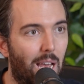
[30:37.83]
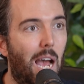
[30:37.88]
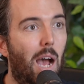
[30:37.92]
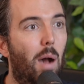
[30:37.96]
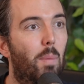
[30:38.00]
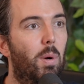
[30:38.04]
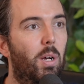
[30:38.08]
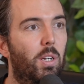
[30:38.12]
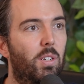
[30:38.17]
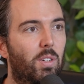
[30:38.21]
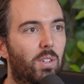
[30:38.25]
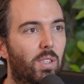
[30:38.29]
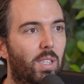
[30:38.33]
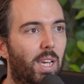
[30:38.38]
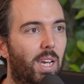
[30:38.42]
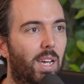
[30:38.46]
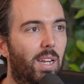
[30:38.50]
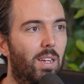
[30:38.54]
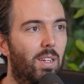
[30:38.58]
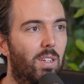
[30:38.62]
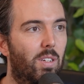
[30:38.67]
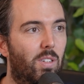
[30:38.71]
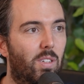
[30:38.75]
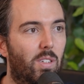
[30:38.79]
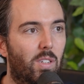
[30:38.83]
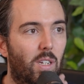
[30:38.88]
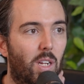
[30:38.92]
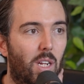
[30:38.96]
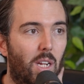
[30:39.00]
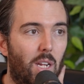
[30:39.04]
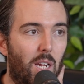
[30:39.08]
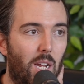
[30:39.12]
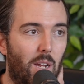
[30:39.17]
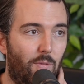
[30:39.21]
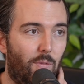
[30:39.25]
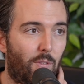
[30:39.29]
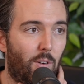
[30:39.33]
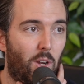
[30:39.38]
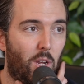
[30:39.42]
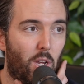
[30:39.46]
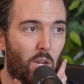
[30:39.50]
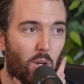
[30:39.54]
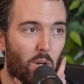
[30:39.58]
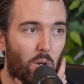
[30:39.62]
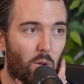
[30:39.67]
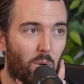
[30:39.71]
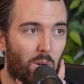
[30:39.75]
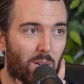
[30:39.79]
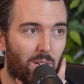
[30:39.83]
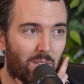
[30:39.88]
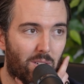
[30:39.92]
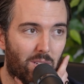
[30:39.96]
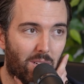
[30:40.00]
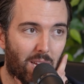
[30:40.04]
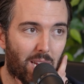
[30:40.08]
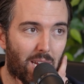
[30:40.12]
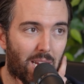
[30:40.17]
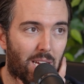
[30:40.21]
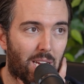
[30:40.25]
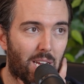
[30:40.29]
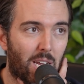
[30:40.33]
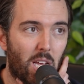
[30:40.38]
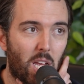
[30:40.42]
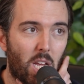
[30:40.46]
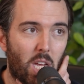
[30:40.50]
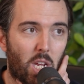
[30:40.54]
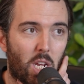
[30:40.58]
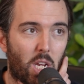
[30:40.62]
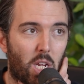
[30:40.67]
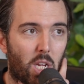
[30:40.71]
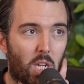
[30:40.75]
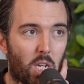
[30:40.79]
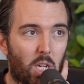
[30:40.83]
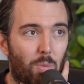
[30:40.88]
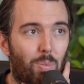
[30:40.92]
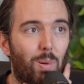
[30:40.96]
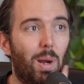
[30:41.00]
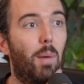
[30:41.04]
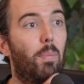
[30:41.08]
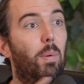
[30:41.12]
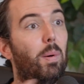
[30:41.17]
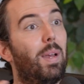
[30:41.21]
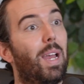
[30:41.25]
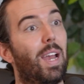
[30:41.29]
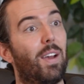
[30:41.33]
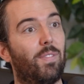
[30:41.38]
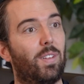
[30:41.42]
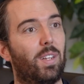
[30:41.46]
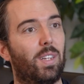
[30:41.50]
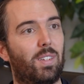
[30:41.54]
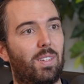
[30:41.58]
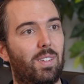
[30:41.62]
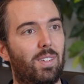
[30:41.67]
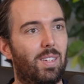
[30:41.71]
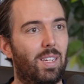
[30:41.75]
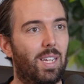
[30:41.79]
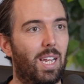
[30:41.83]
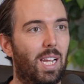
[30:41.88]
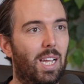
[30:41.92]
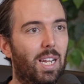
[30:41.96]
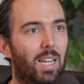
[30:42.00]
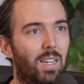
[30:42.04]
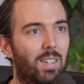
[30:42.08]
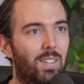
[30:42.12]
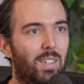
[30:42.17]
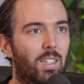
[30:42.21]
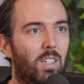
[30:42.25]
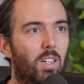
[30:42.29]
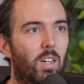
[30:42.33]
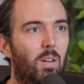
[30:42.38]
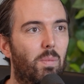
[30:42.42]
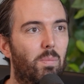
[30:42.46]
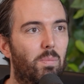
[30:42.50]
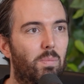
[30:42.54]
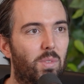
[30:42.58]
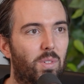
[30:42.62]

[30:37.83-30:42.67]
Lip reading: How much of that is for you is like, you probably have to take it as it comes.